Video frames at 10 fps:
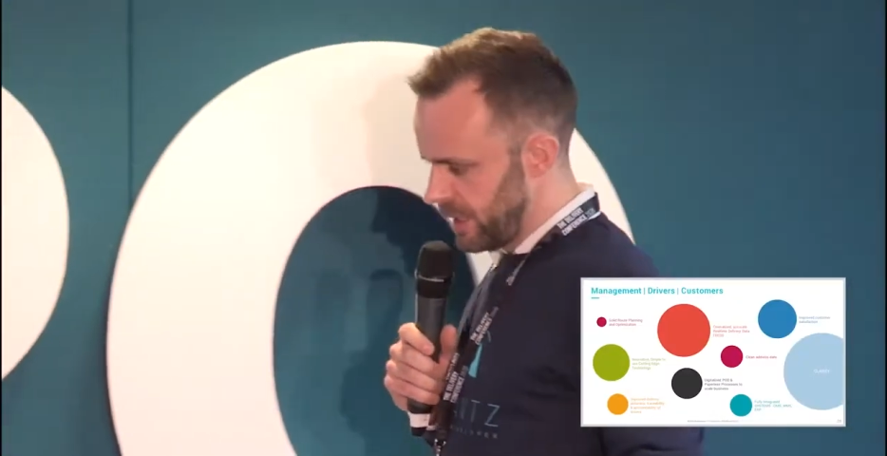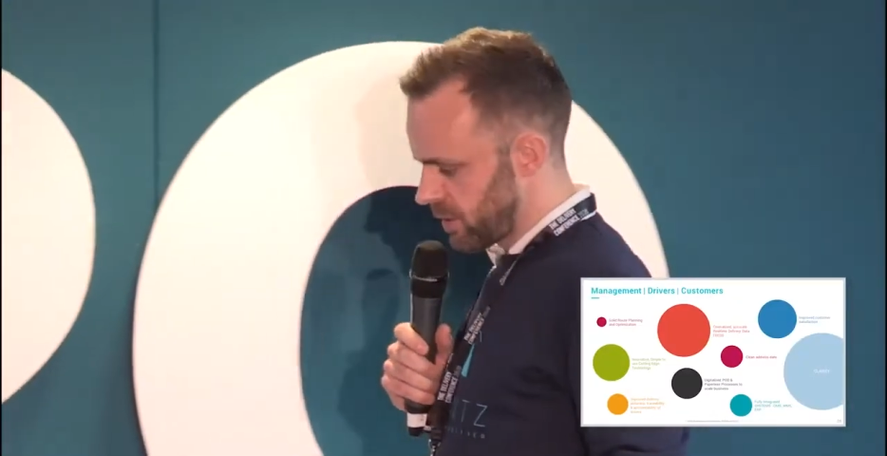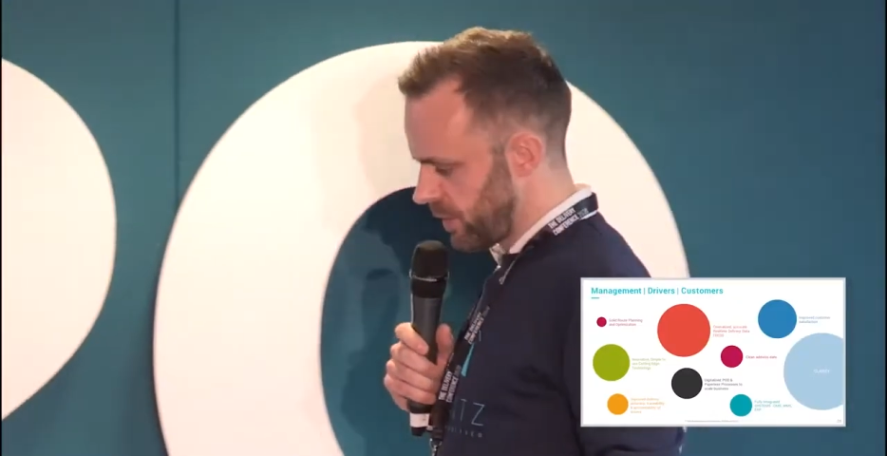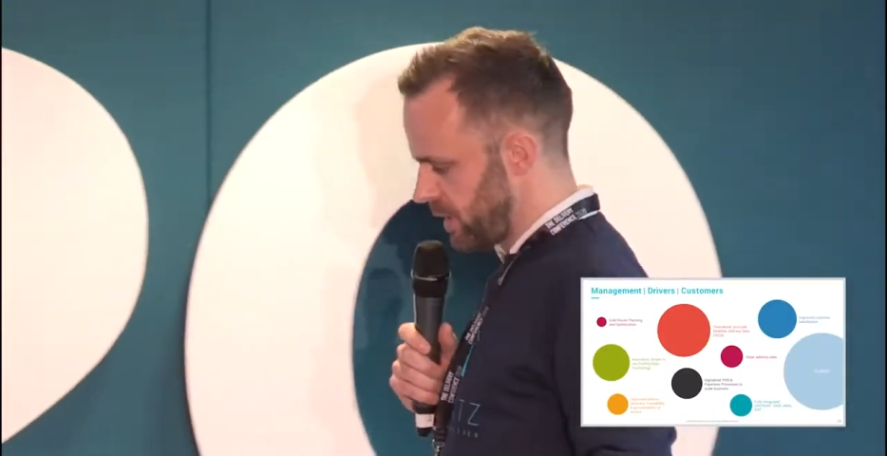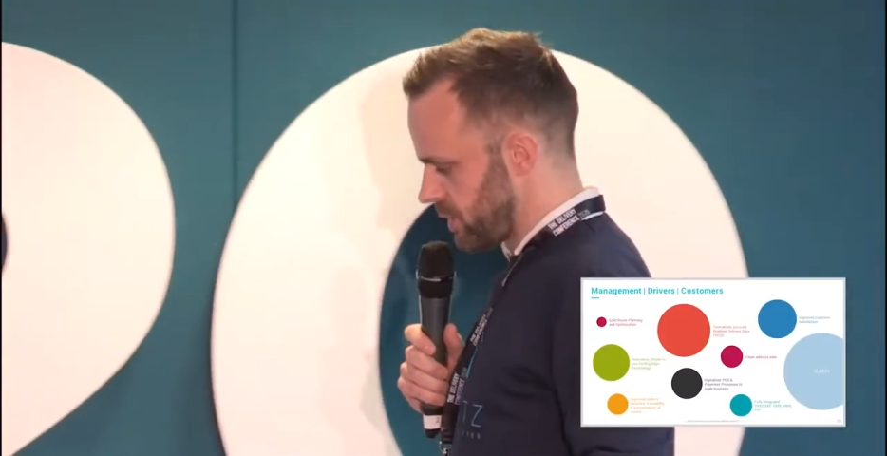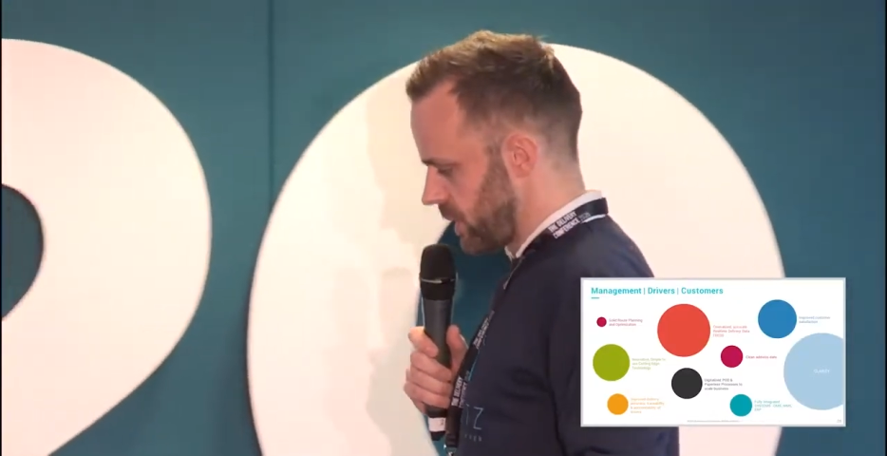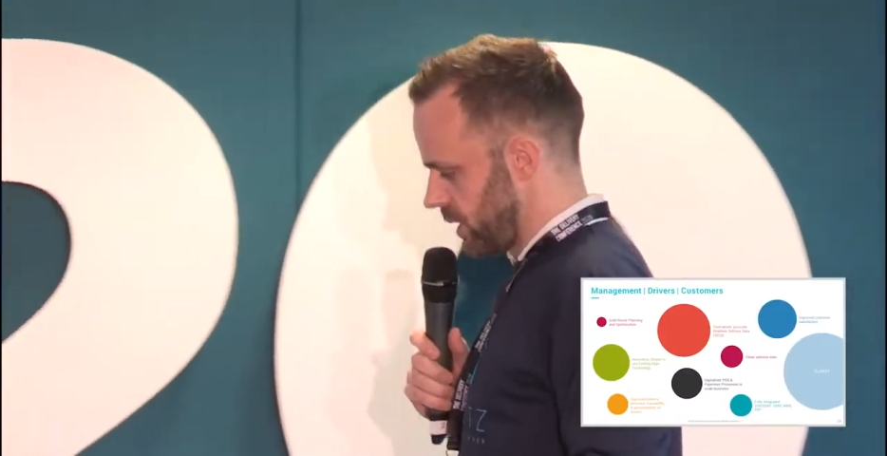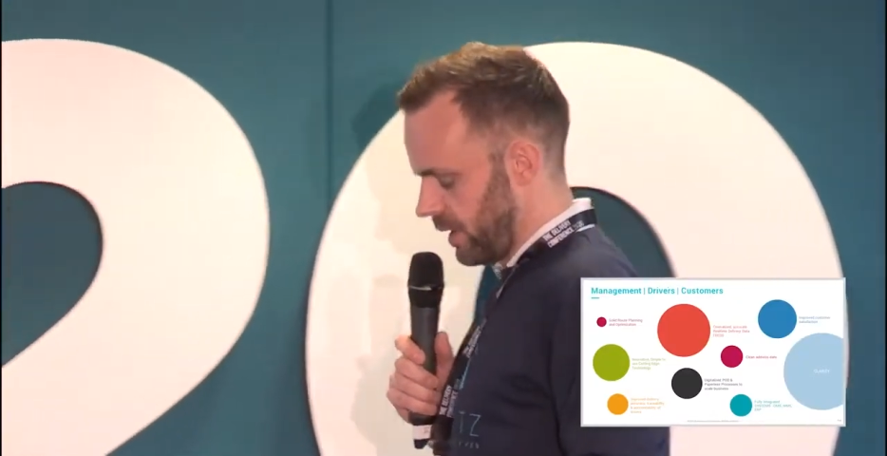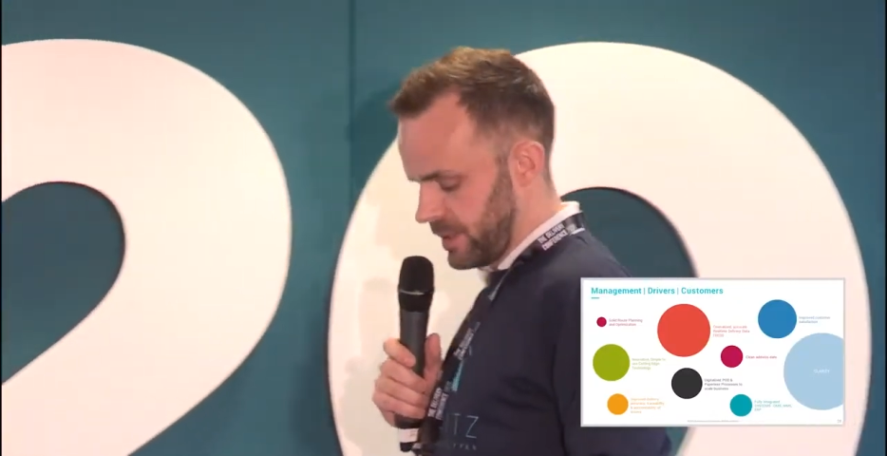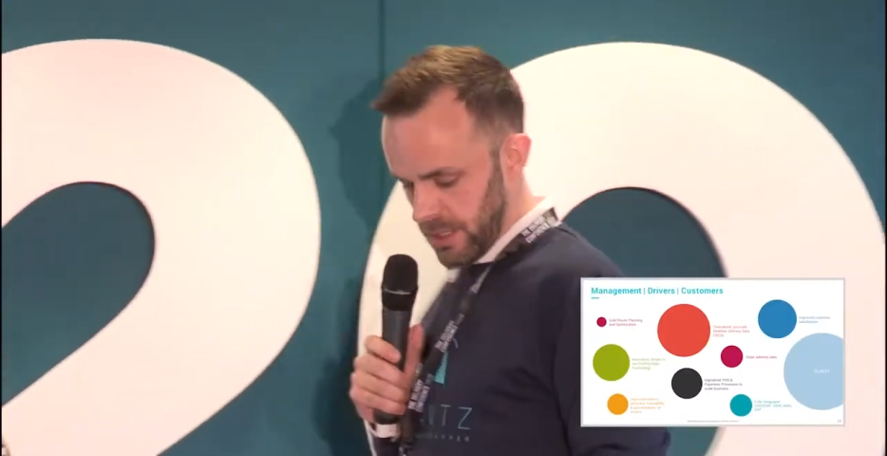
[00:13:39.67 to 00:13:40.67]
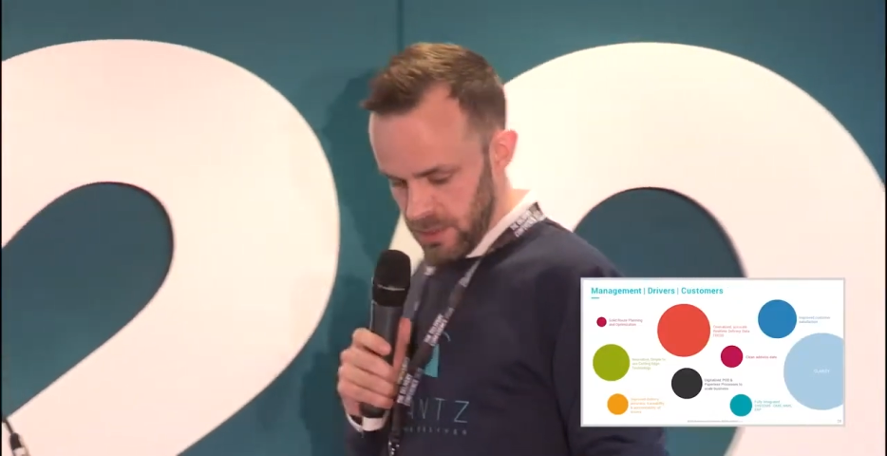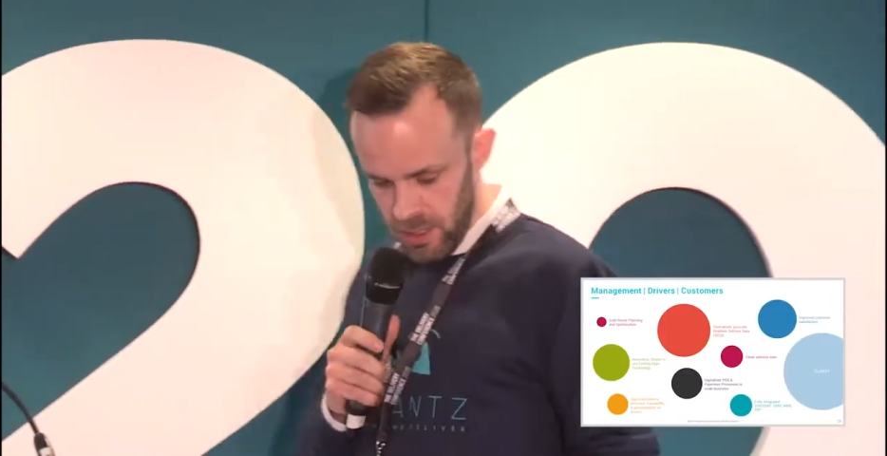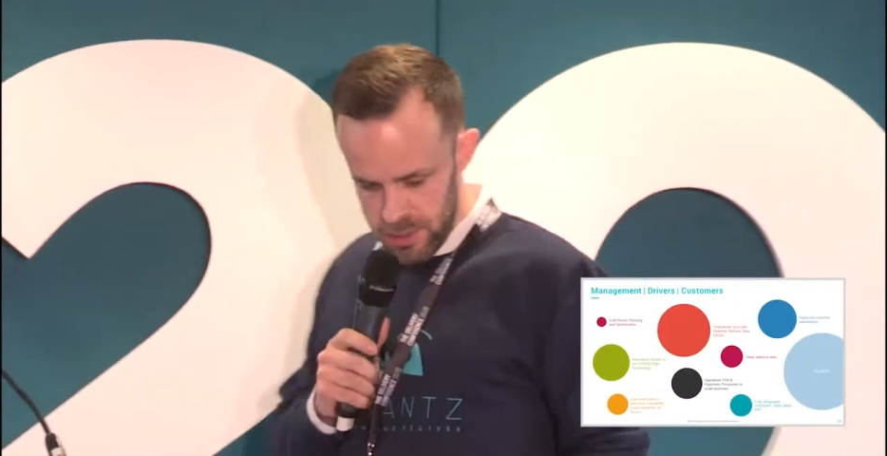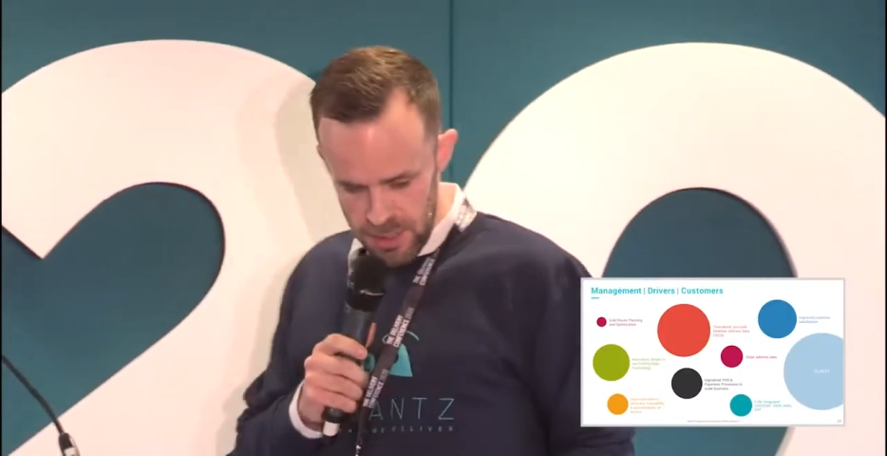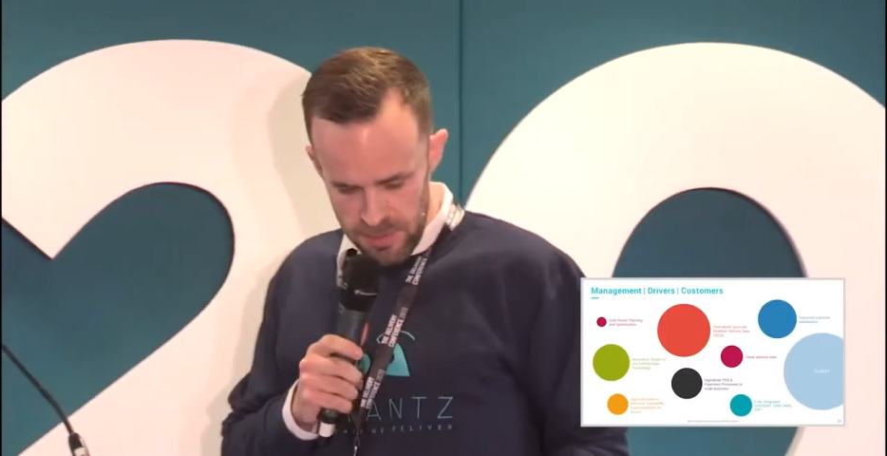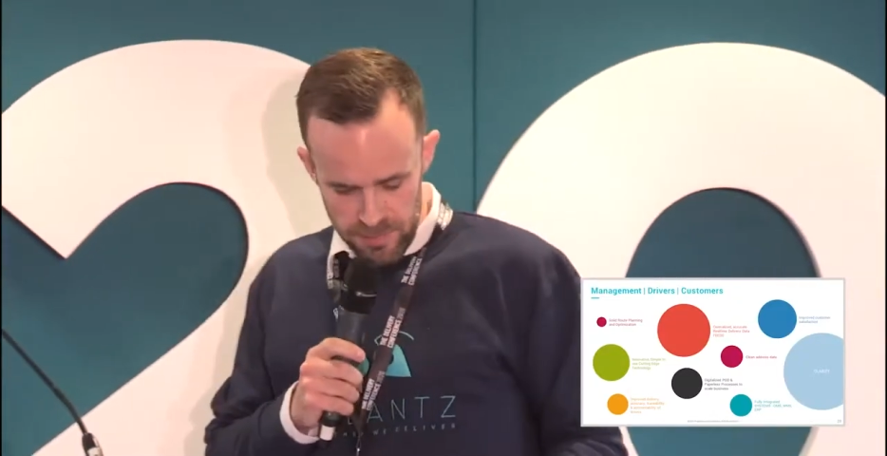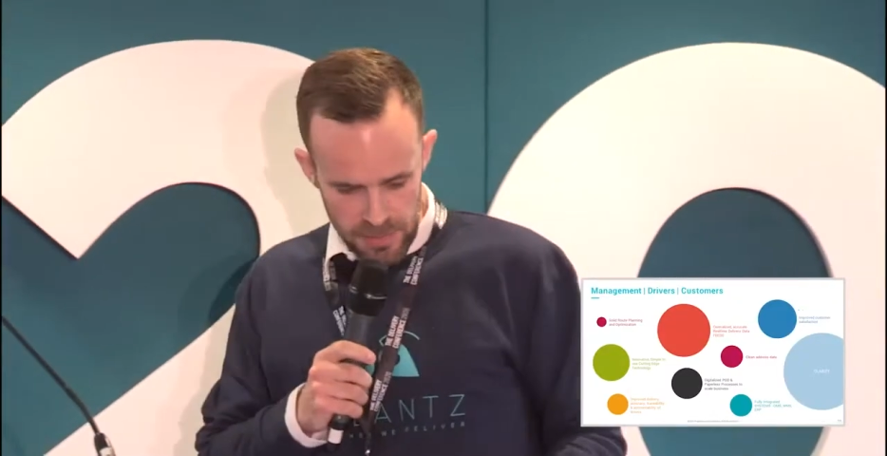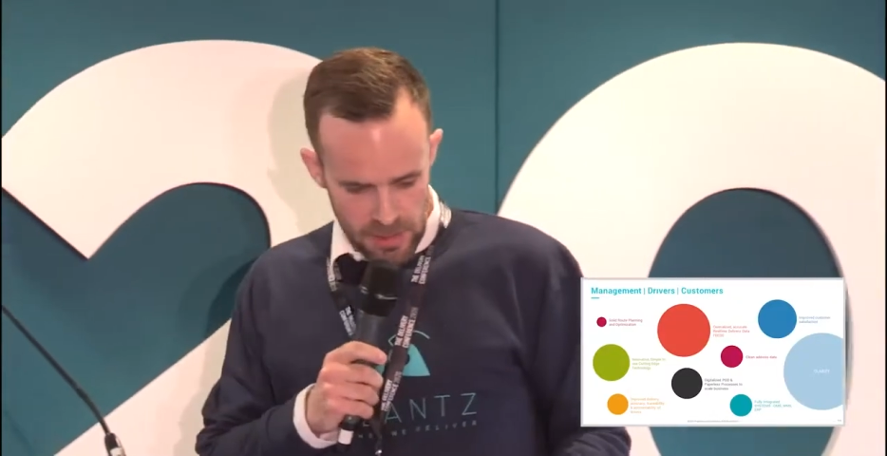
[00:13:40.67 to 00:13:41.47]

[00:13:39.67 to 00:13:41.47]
integrates with your current technology.